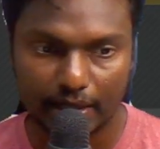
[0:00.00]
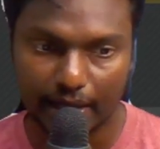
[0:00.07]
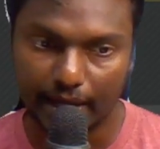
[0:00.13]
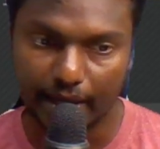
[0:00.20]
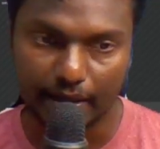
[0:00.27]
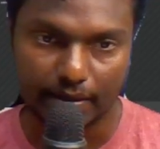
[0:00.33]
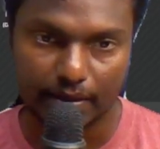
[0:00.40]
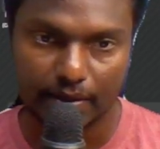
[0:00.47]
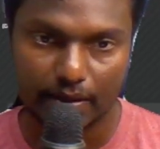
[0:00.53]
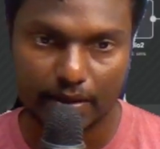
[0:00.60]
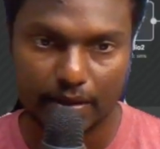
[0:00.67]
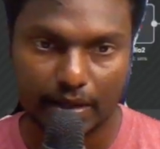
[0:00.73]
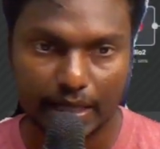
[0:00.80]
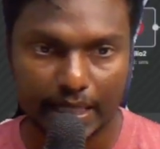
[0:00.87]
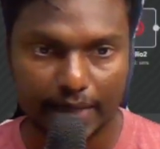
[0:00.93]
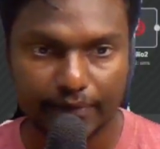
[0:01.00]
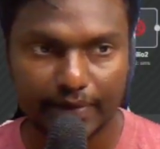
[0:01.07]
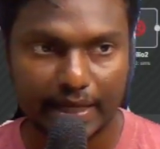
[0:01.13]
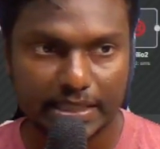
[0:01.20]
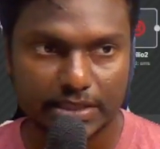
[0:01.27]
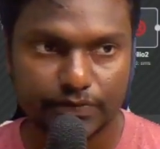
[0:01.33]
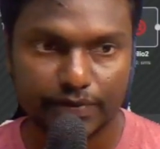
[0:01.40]
Again, it have
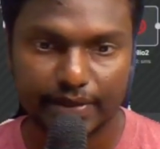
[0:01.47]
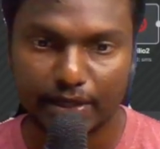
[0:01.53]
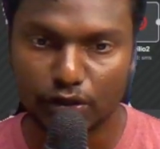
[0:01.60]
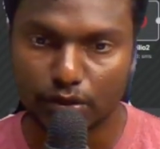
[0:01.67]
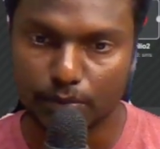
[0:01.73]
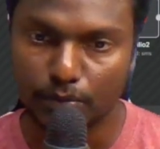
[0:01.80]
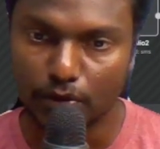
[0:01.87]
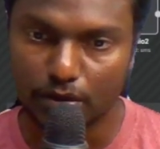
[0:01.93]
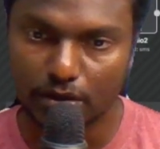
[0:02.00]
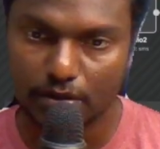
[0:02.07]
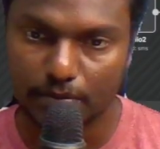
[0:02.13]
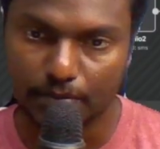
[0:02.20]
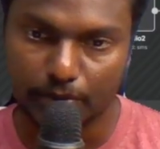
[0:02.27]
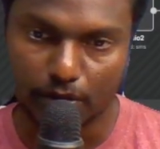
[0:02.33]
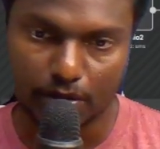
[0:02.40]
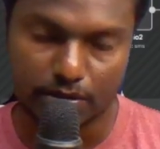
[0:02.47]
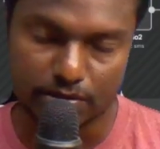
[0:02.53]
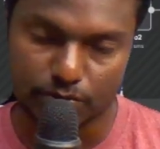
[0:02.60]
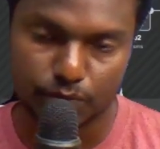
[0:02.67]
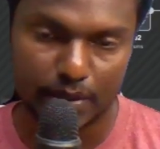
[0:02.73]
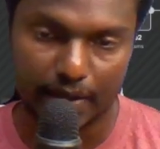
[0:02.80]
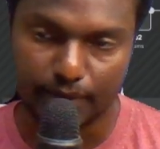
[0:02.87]
classified yet to book
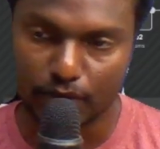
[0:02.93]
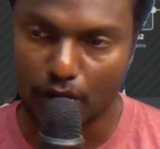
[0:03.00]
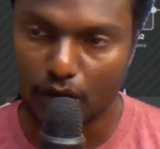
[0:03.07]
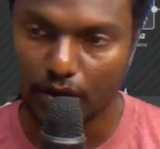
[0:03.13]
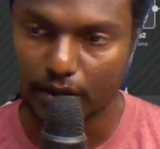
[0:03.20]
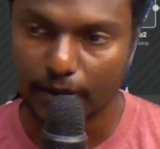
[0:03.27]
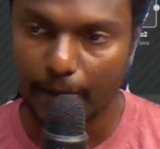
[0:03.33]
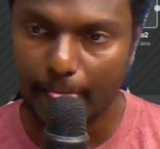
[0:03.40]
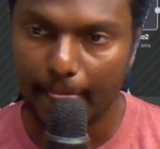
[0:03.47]
because we have not